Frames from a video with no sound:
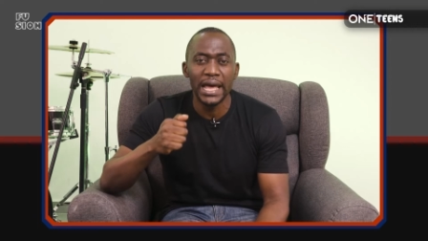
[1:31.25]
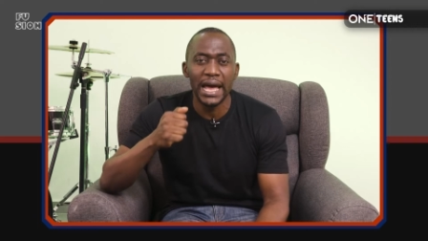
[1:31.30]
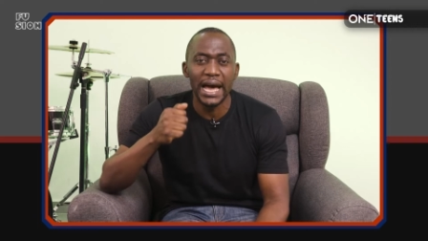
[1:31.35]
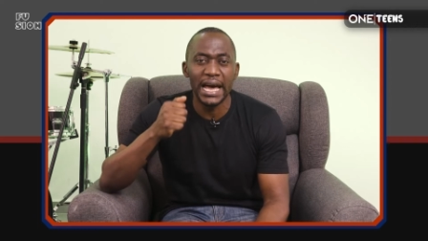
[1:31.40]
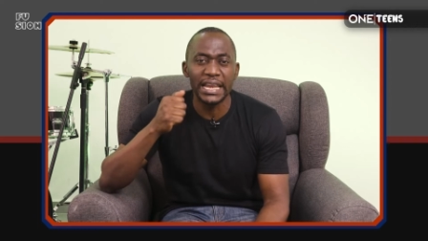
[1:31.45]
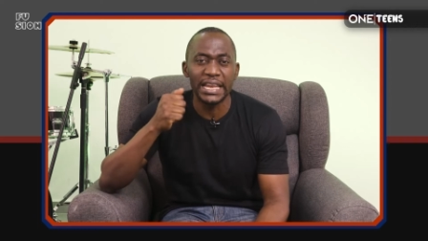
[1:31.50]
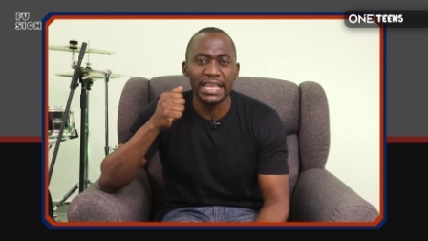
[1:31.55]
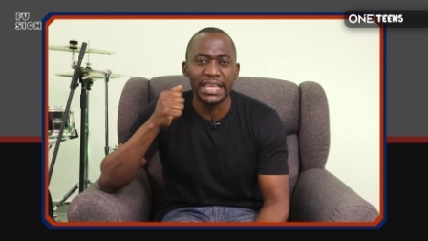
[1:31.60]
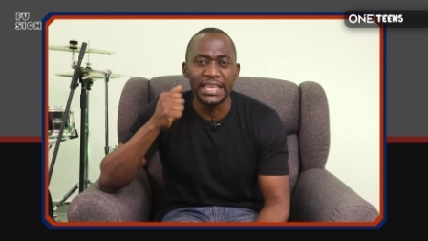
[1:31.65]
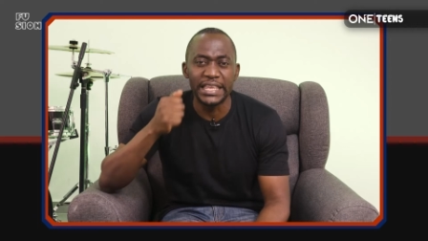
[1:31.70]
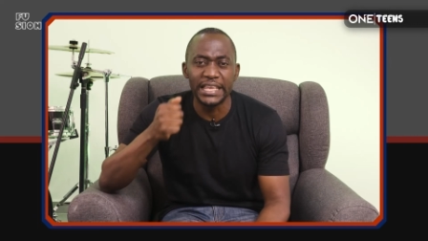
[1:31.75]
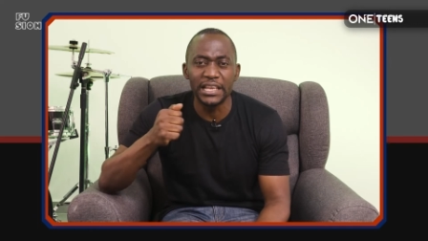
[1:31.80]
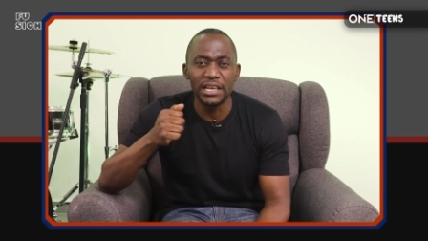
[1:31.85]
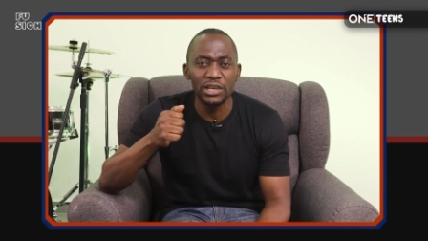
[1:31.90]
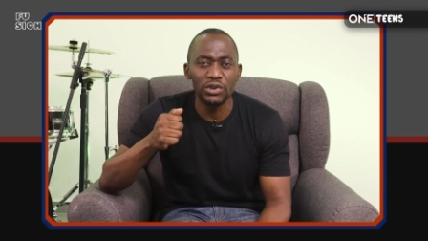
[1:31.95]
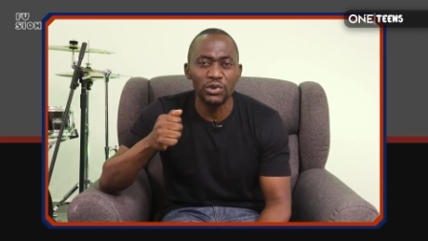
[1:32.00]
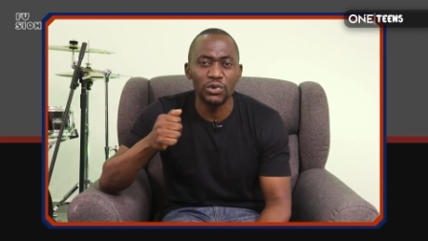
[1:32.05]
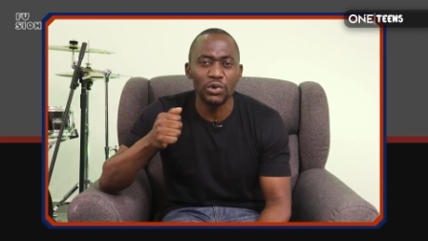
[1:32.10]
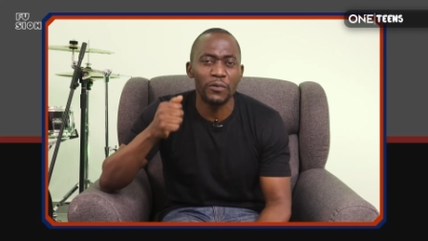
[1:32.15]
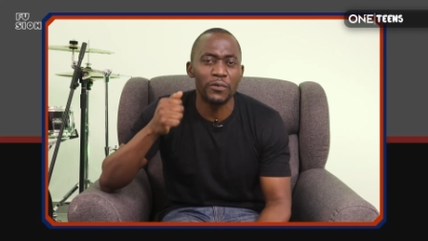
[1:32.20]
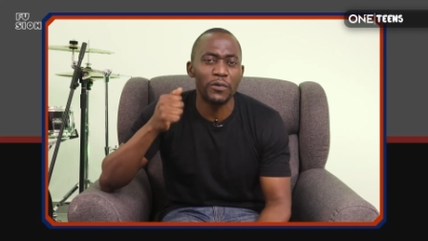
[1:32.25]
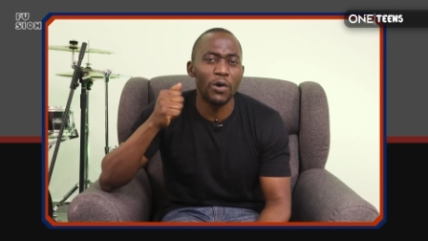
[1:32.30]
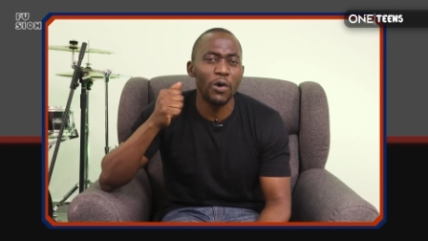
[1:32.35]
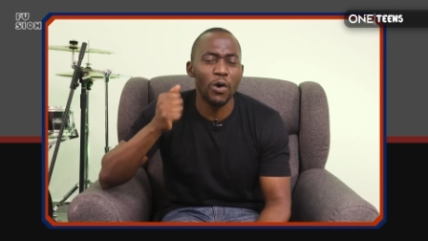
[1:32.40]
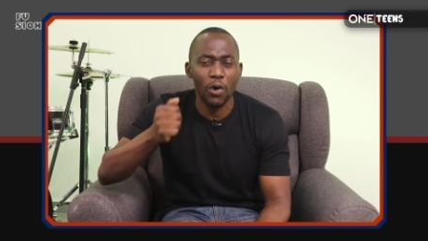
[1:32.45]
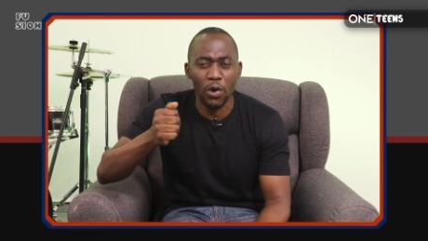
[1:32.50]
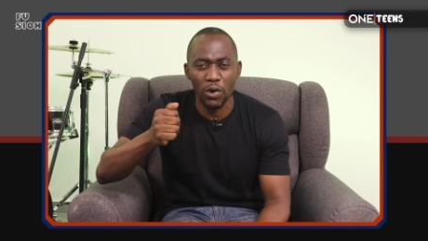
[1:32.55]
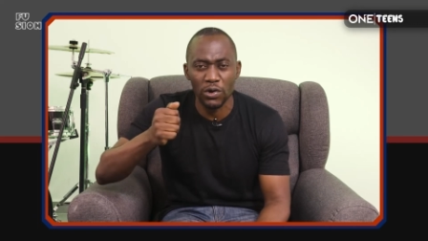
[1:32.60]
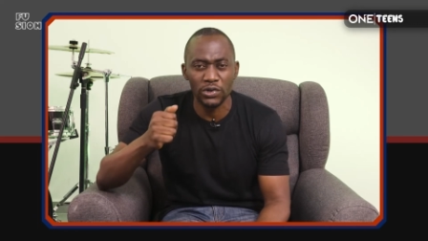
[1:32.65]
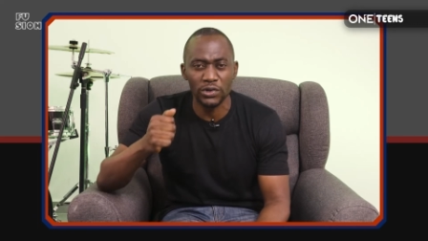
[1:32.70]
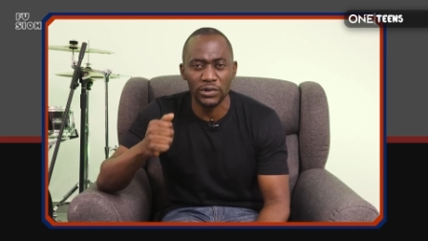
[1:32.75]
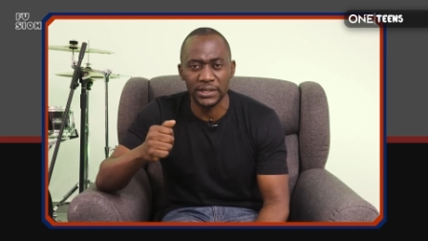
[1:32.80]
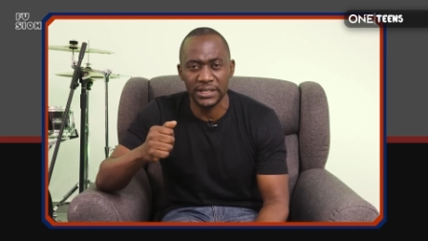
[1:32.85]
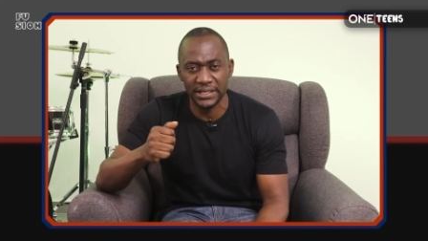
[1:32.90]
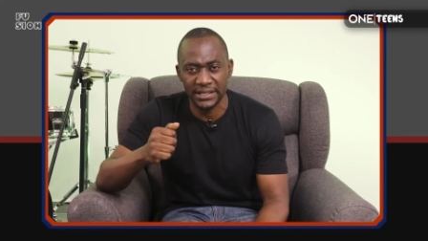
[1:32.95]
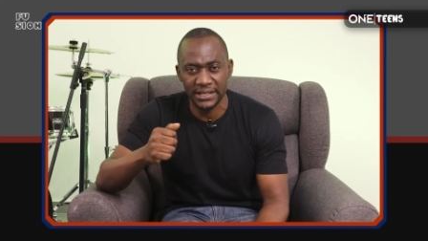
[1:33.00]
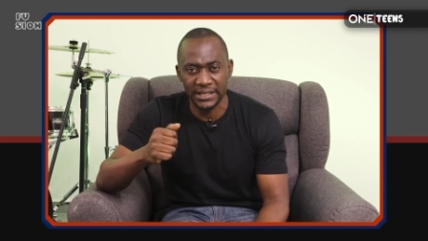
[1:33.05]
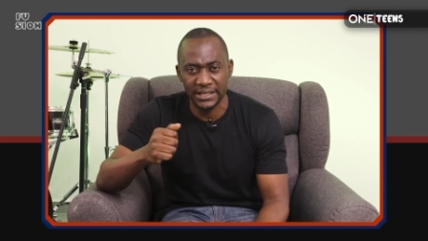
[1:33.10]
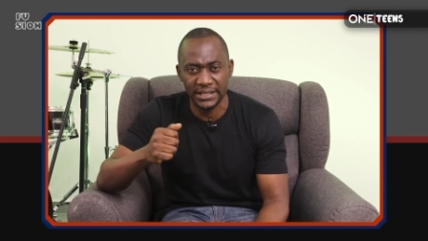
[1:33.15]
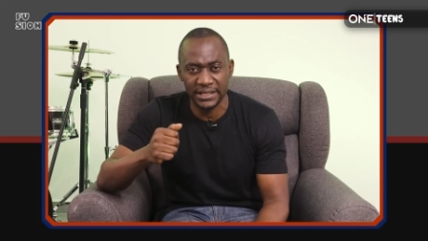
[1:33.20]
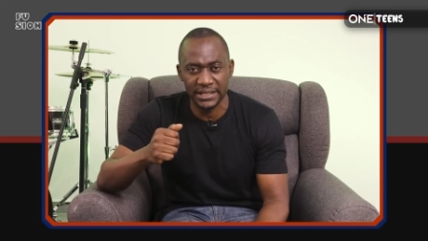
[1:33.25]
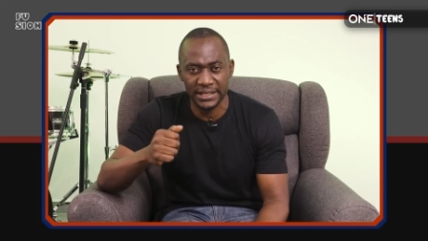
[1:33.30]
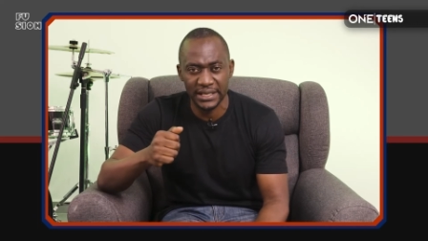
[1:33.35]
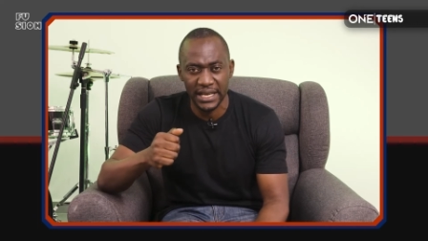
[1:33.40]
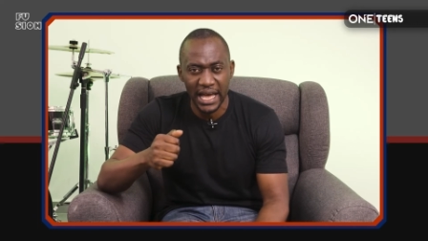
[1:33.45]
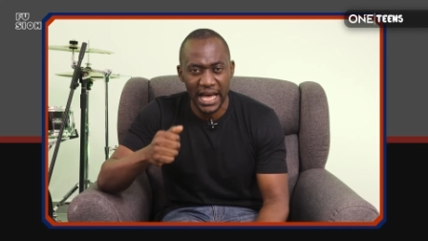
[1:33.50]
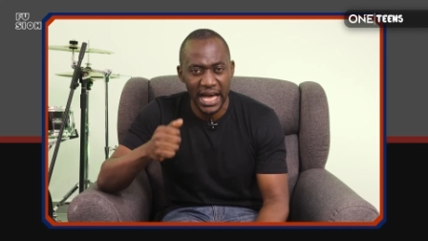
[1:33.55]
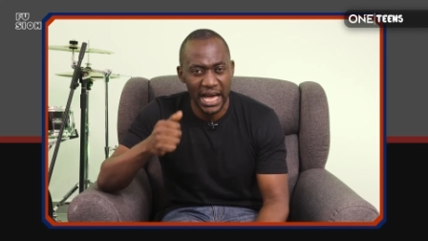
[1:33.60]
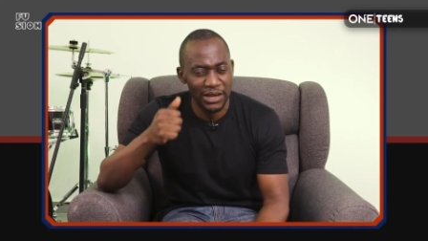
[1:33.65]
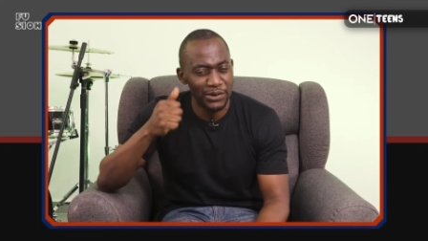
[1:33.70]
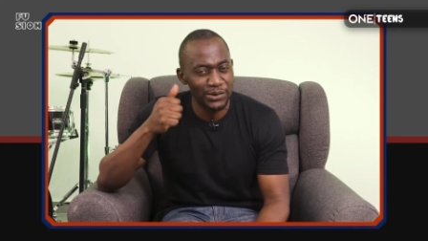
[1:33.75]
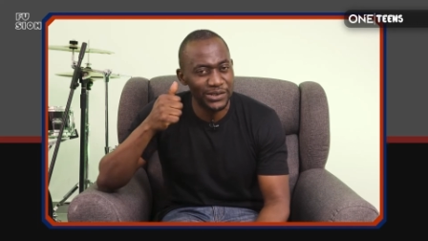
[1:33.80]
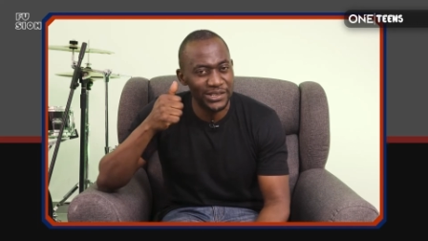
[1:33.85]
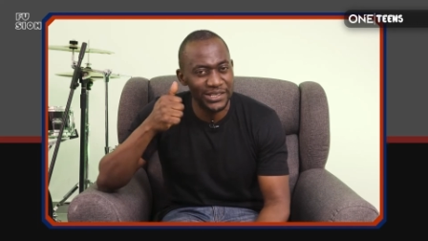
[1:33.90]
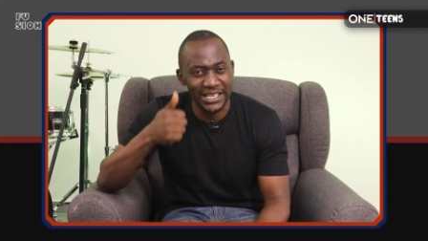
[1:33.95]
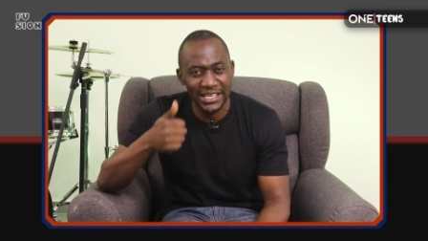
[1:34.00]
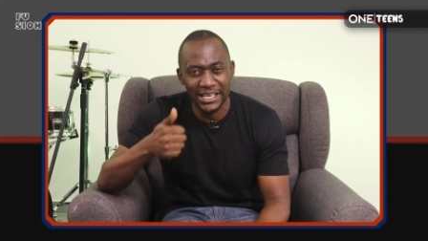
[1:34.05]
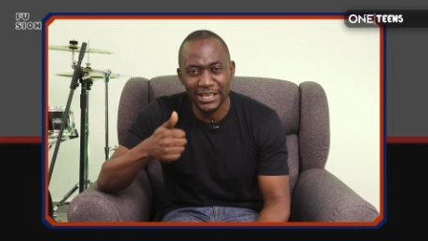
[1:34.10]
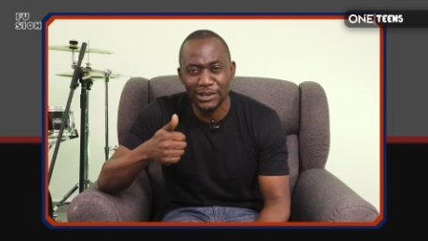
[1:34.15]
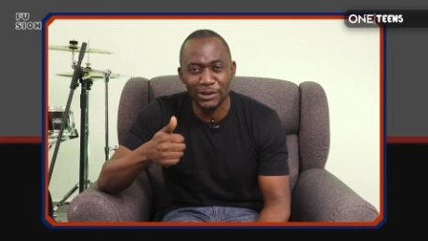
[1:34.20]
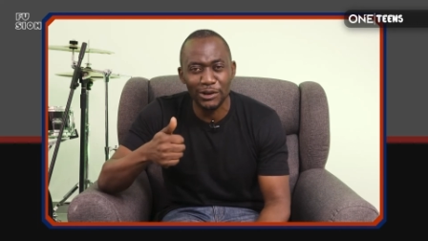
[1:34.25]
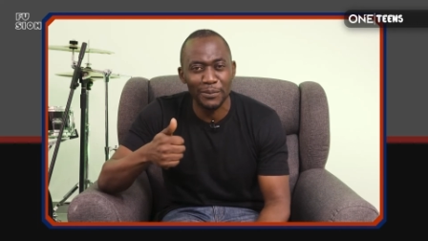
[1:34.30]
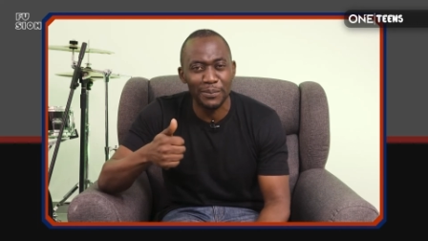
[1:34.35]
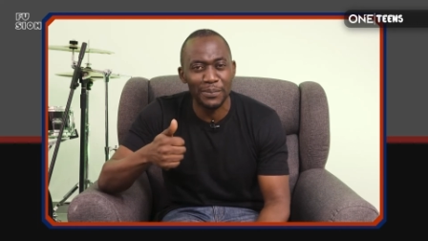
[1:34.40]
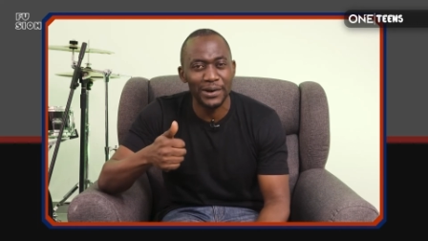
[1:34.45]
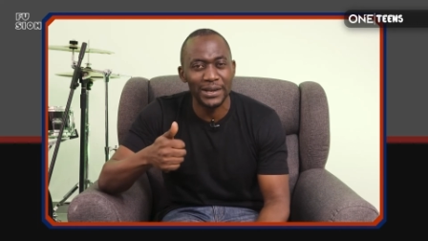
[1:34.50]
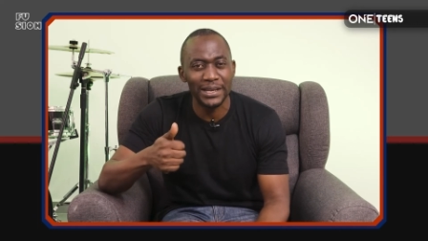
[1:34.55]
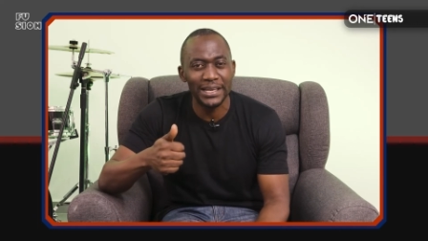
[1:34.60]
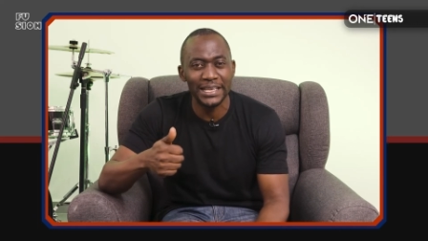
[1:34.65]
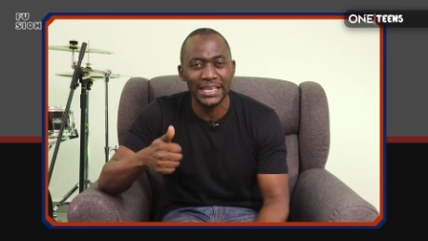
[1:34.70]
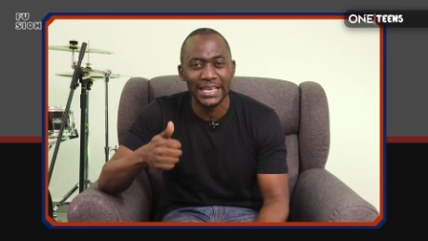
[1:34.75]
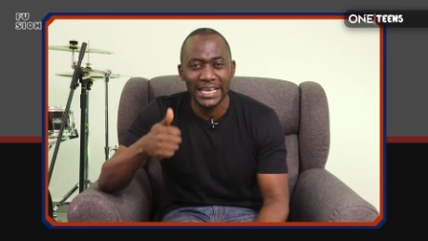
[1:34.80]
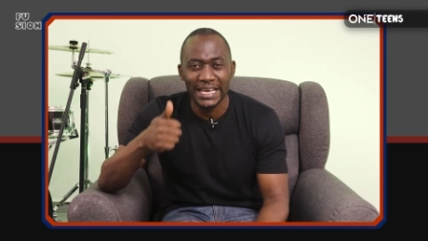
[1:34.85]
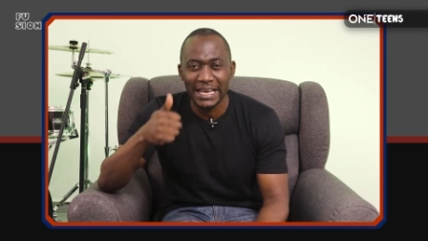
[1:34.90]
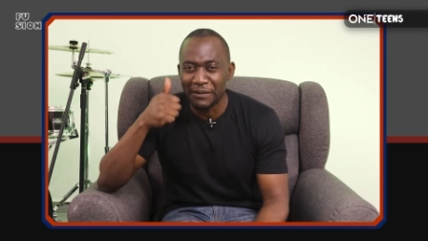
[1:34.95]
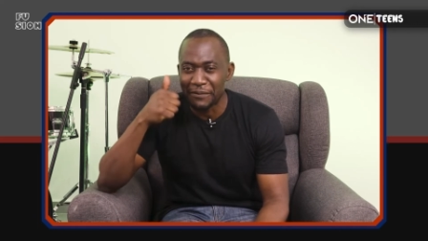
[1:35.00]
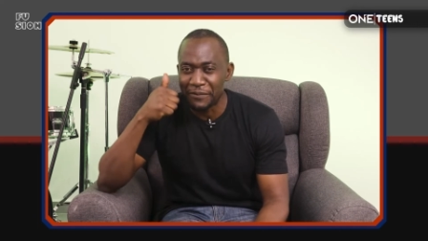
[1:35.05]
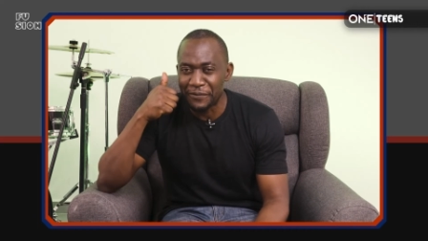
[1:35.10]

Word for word: and heal you of all your diseases. Are you sick in your body?